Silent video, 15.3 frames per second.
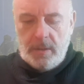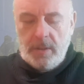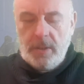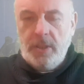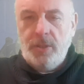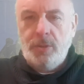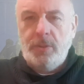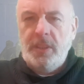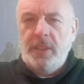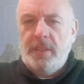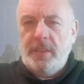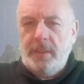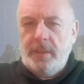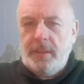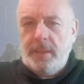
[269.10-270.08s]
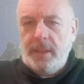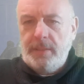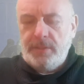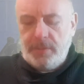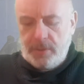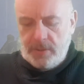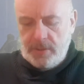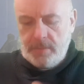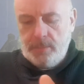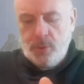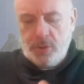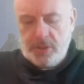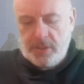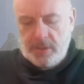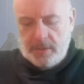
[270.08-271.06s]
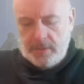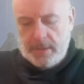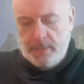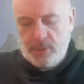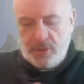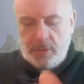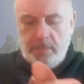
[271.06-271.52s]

You don't need knives for most Amazon